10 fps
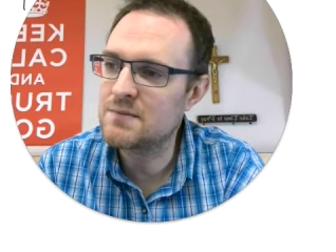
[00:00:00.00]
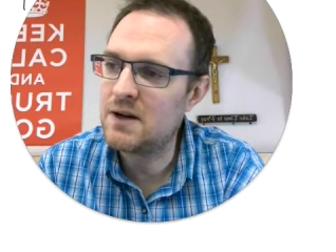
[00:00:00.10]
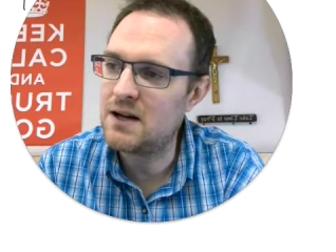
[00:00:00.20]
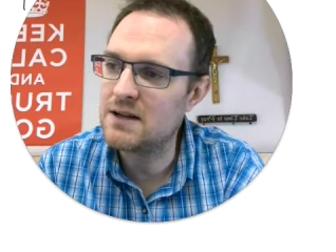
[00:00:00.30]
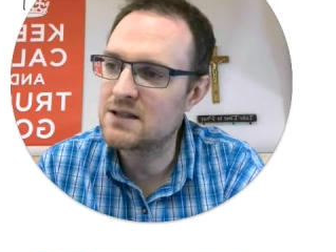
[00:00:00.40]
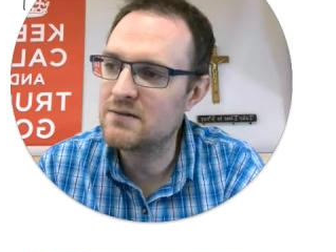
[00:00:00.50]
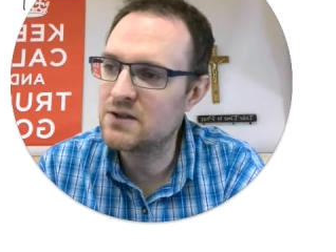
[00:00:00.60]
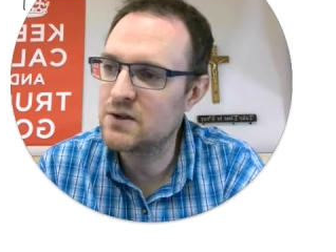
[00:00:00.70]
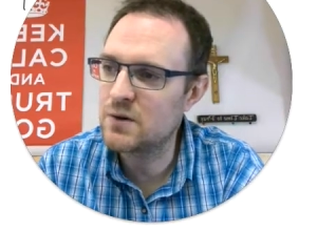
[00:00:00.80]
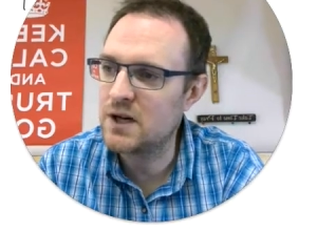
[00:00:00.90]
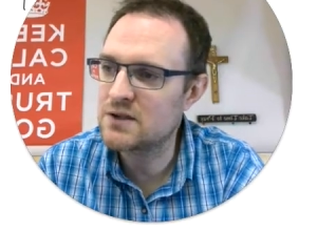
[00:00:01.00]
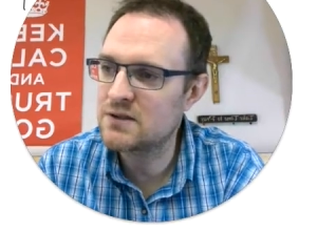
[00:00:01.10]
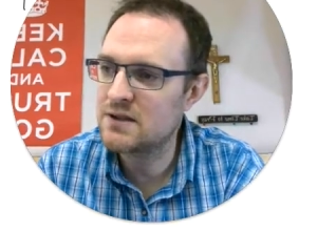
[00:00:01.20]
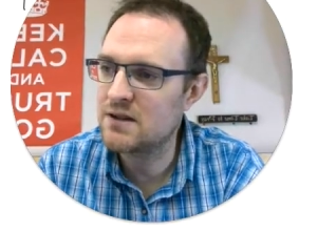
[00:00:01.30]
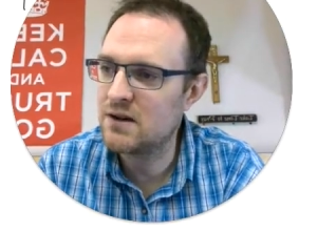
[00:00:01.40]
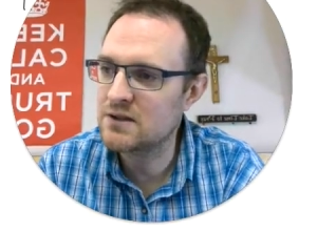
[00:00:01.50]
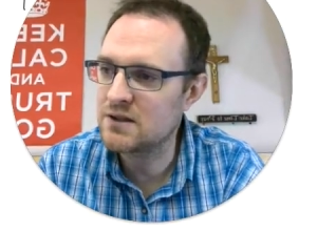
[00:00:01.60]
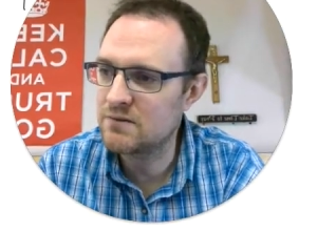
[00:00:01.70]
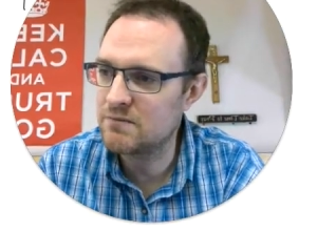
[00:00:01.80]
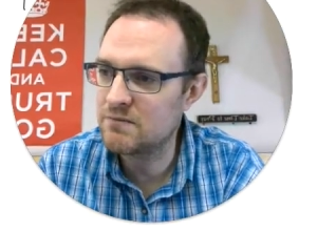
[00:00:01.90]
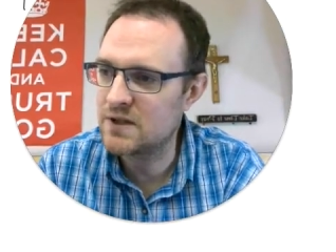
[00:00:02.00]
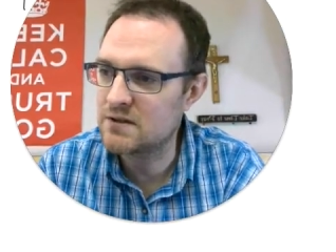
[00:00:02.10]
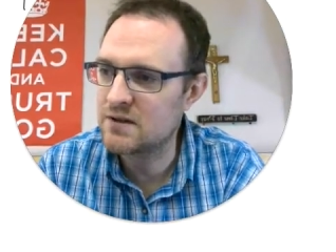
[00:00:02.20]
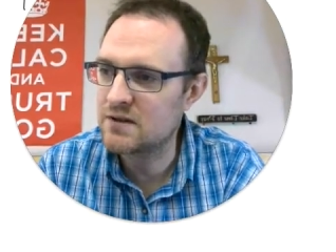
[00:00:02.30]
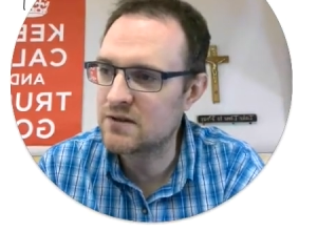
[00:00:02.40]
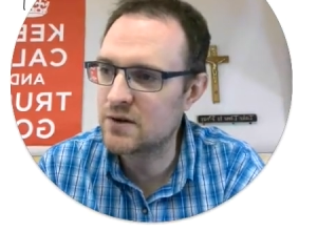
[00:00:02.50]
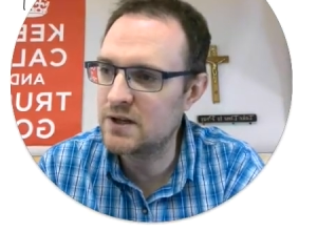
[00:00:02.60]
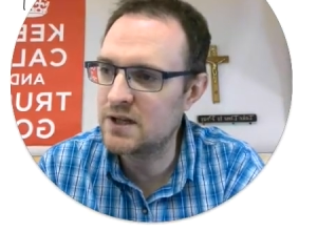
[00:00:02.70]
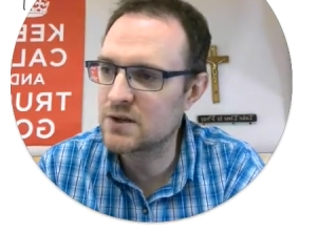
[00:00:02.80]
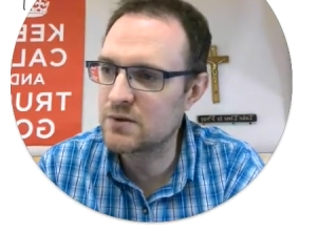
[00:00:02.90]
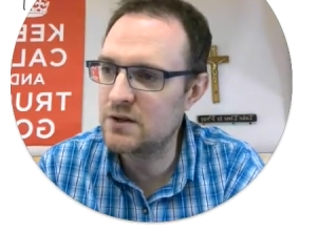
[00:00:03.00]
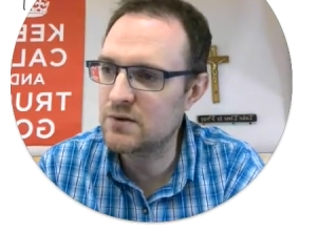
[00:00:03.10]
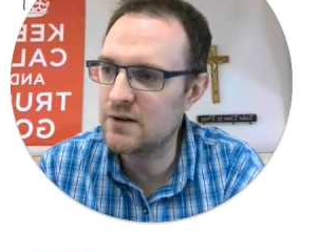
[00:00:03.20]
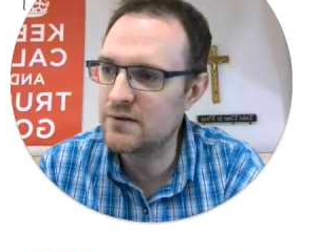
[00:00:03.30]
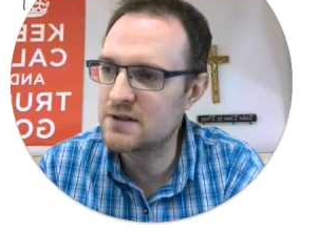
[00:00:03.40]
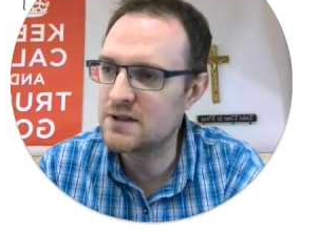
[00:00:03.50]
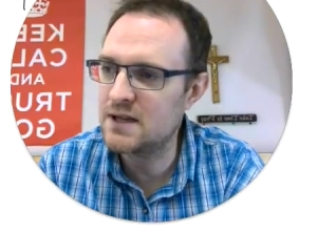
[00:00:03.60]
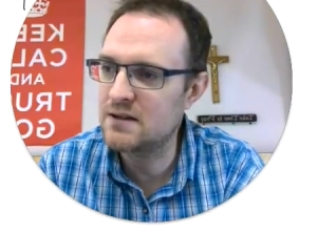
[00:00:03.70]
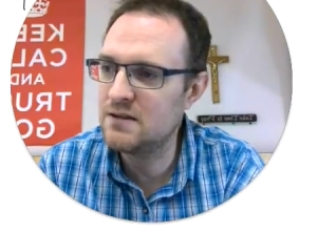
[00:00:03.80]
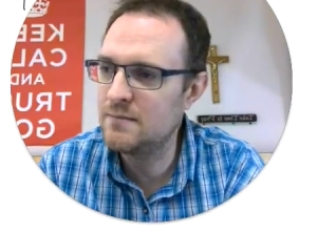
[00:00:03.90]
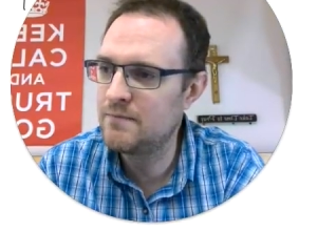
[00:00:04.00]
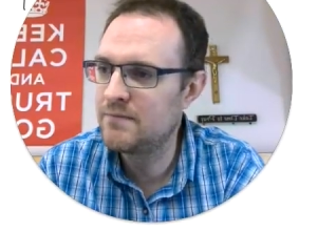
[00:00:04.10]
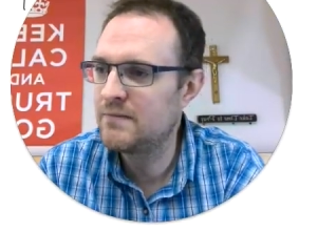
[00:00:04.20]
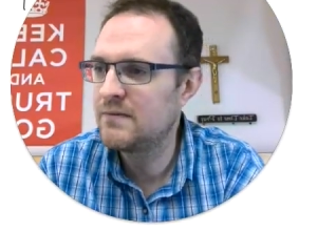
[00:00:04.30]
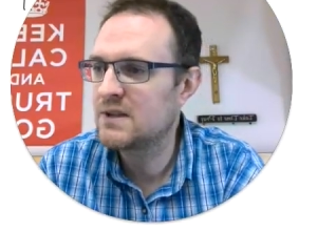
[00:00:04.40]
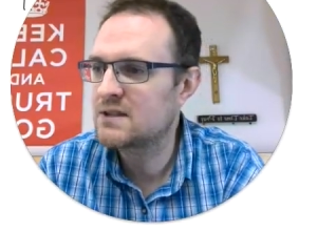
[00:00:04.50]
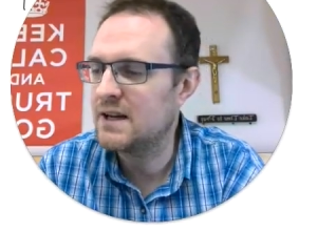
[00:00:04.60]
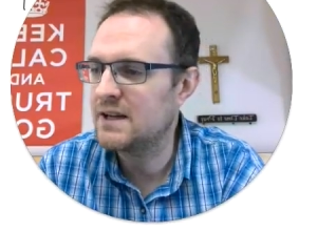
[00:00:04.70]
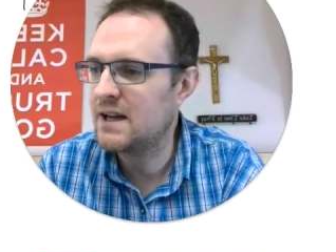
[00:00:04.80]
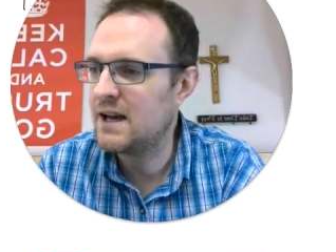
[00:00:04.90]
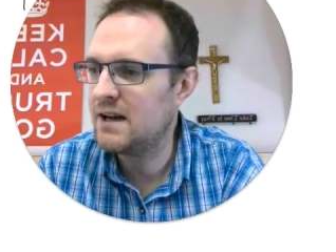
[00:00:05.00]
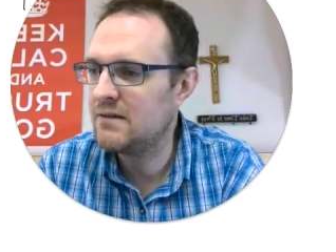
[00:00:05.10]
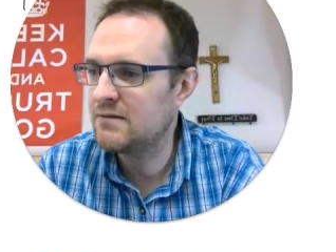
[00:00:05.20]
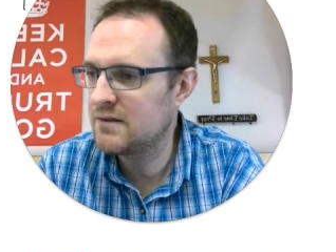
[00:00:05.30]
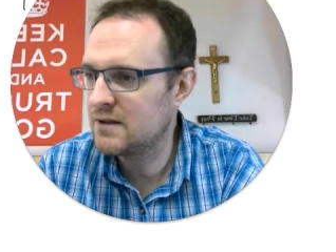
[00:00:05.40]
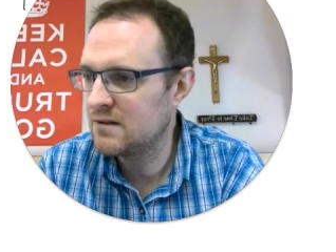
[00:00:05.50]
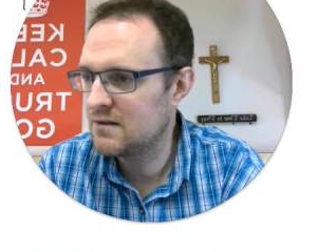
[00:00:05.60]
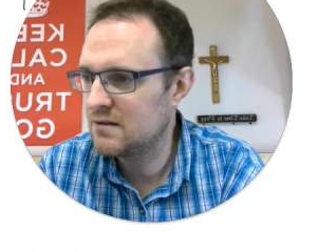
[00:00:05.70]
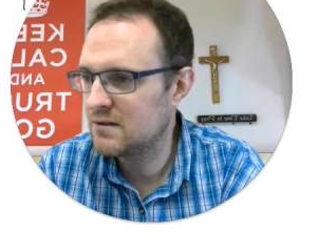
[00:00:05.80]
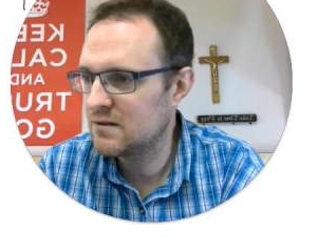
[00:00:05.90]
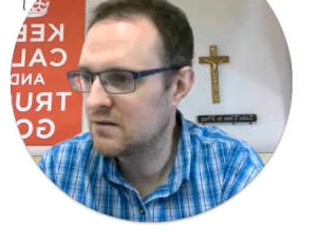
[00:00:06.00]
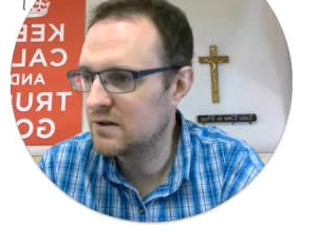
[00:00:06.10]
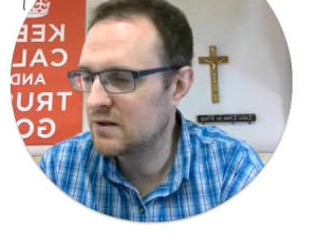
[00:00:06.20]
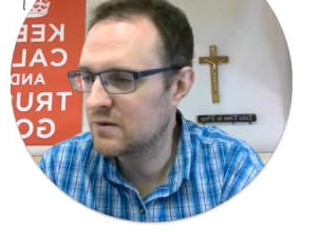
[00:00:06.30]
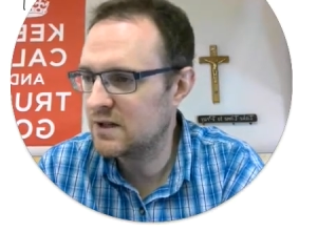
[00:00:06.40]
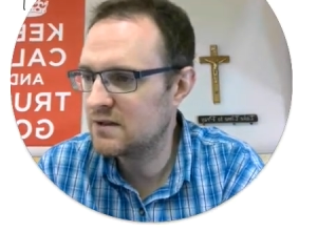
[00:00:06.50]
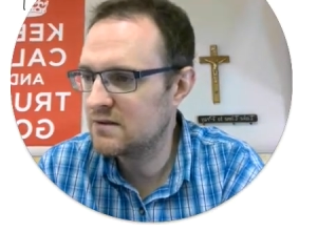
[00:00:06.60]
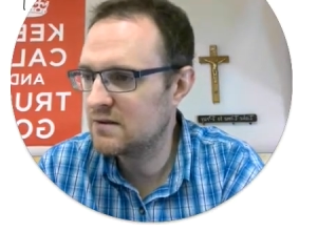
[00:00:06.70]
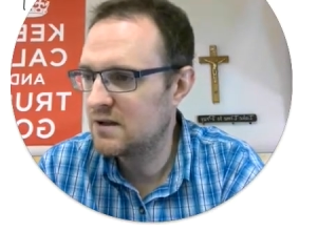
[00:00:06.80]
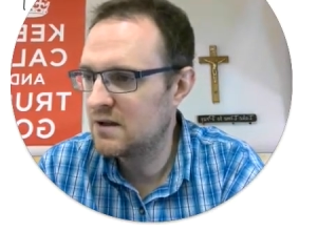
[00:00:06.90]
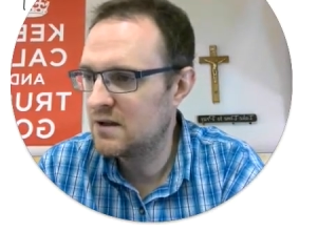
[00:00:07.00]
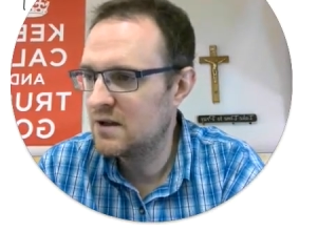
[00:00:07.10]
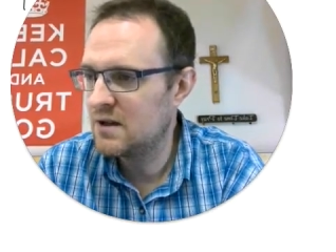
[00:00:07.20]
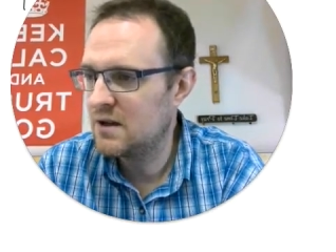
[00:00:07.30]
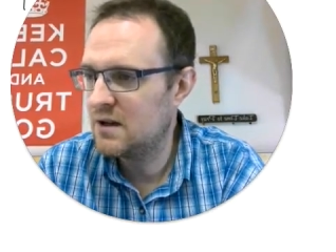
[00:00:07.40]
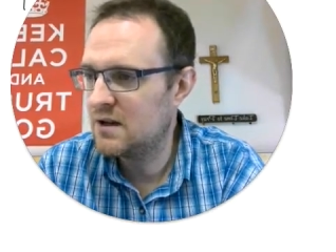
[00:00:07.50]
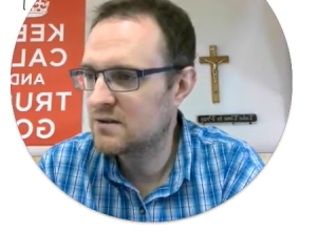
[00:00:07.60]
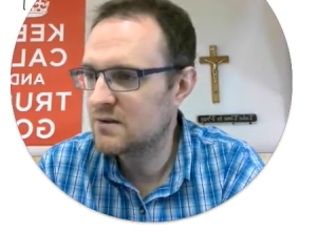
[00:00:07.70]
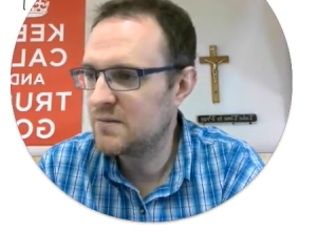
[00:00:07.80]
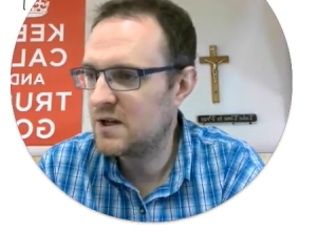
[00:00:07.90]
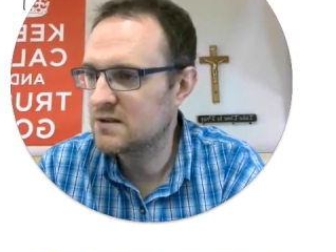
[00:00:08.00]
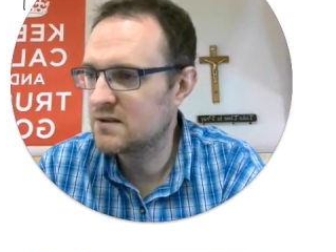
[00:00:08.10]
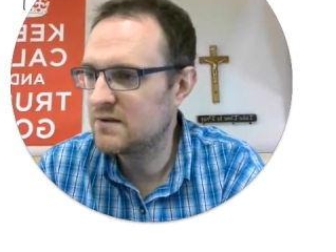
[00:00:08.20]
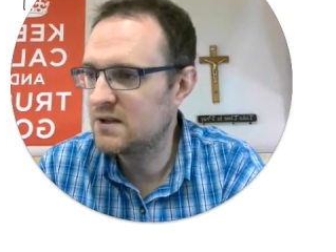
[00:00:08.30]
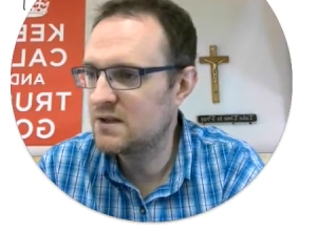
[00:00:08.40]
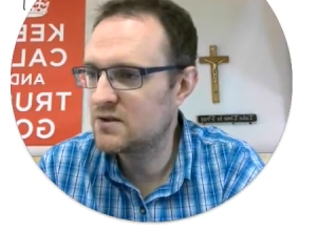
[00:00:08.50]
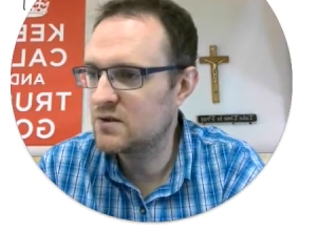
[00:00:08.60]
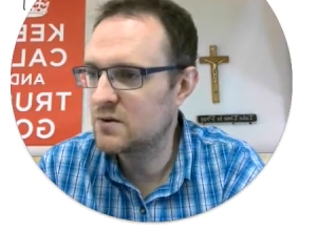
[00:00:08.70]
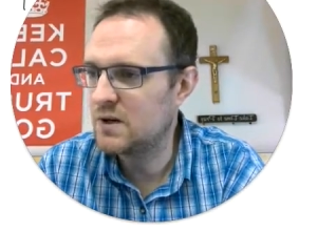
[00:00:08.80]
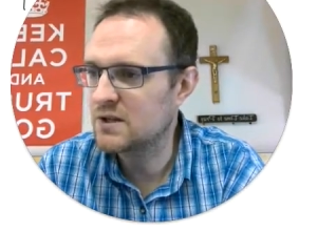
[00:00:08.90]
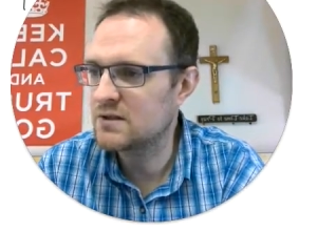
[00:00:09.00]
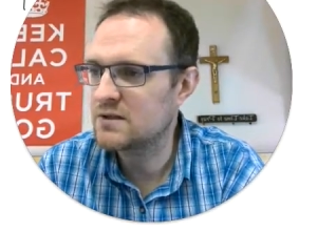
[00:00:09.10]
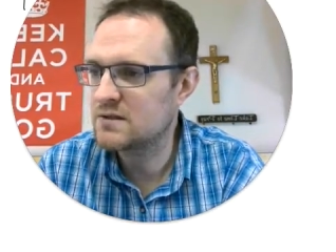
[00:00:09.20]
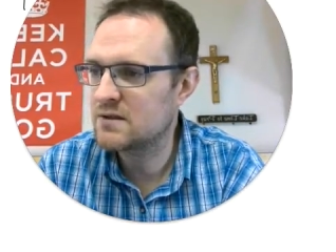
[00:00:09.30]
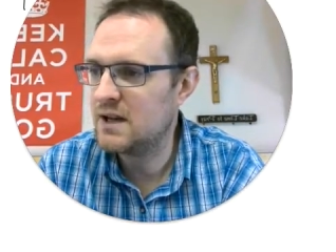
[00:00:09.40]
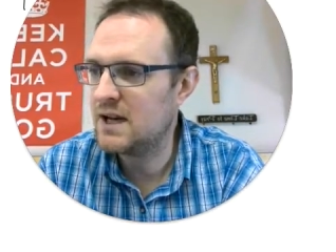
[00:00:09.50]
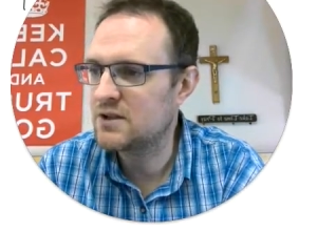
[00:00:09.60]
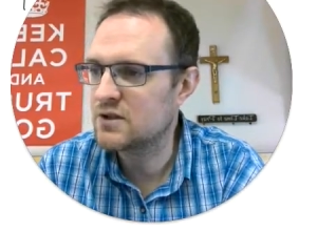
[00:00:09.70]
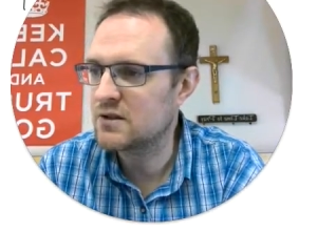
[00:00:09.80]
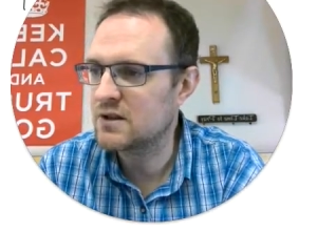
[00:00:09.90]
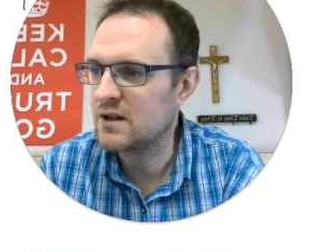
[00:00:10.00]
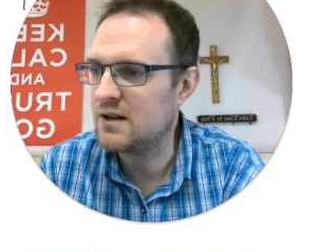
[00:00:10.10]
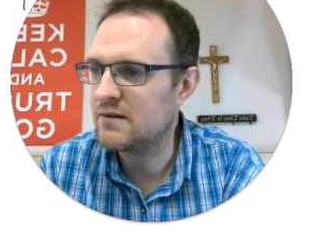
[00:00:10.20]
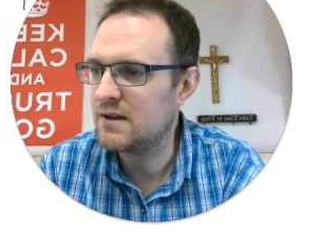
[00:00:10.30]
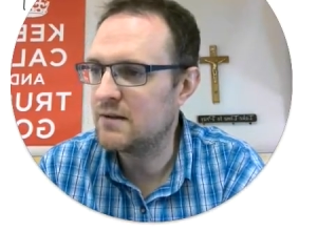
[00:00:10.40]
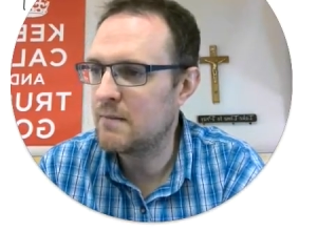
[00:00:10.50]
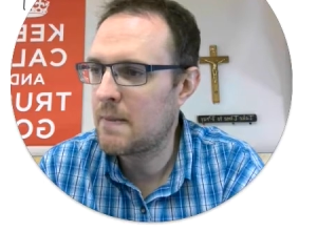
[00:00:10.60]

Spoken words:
positive in 2 quadrants, and also this is a 30-degree reference angle, sine a half, 30 degrees, and it's positive in these 2 quadrants. Add sugar to coffee.